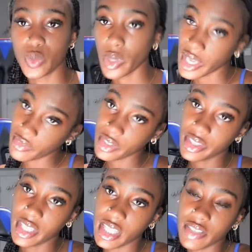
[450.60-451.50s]
you
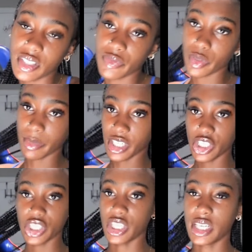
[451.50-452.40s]
everything gives
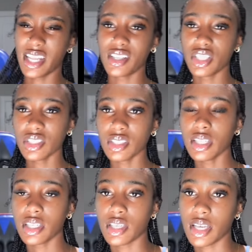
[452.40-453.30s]
information and it just
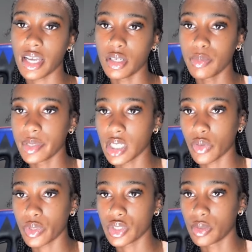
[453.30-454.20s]
like helps
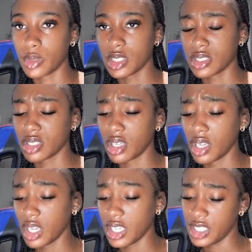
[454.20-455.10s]
like with so much
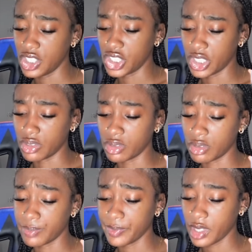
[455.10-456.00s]
in
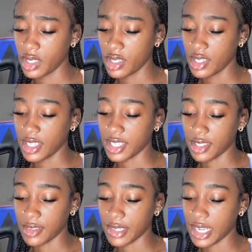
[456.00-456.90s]
general
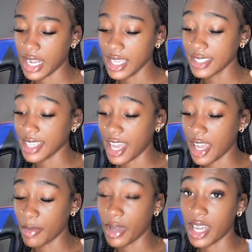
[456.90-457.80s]
next
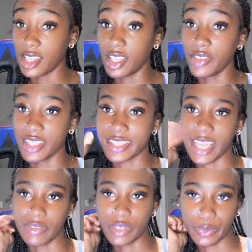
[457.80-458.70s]
app i love is
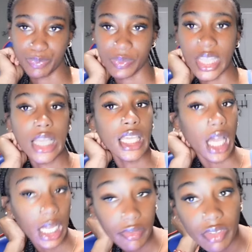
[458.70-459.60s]
canva
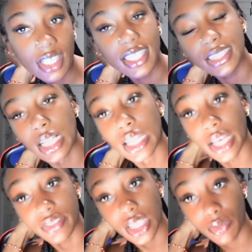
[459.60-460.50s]
canva is a
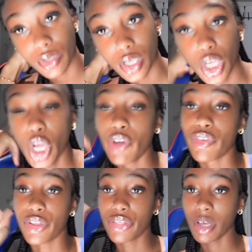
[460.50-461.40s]
lifesaver
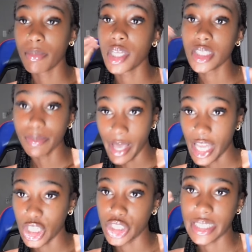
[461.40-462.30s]
for thumbnails
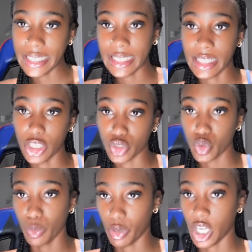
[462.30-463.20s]
banners anything
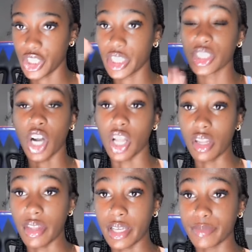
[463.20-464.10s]
school projects all
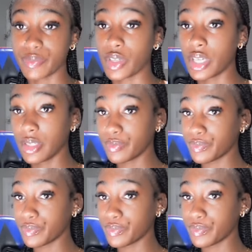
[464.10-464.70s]
of that okay